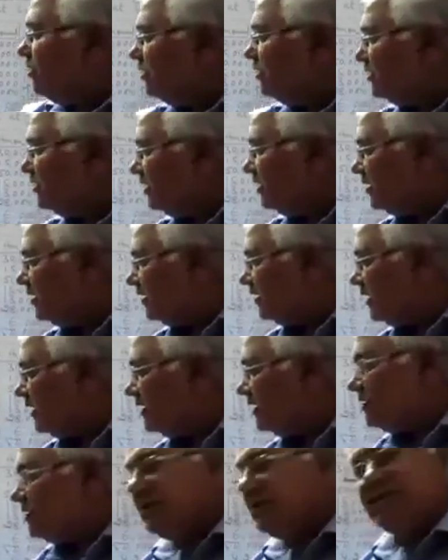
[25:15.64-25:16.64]
all
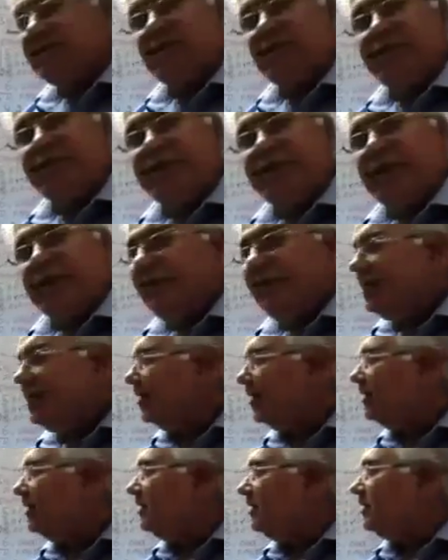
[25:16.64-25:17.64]
the assets will be
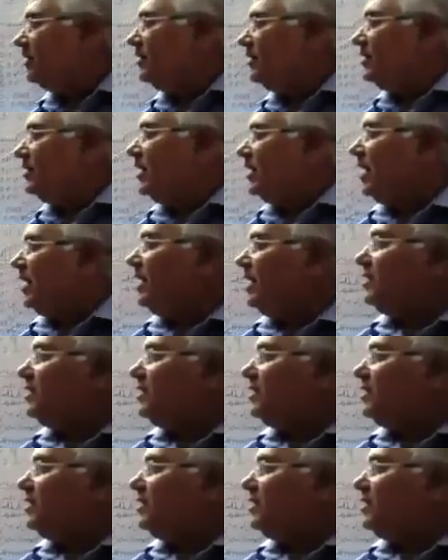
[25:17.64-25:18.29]
debited